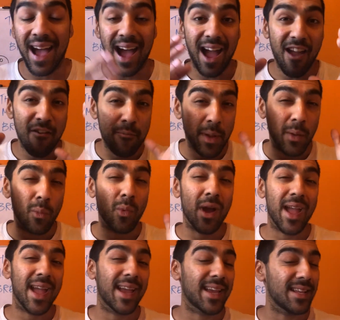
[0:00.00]
I have been
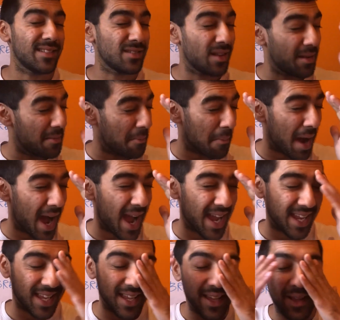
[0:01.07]
working
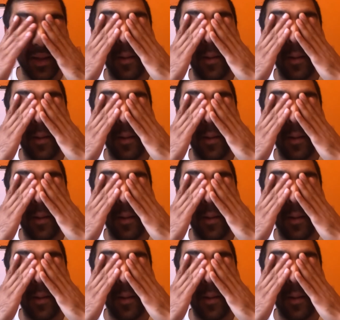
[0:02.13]
my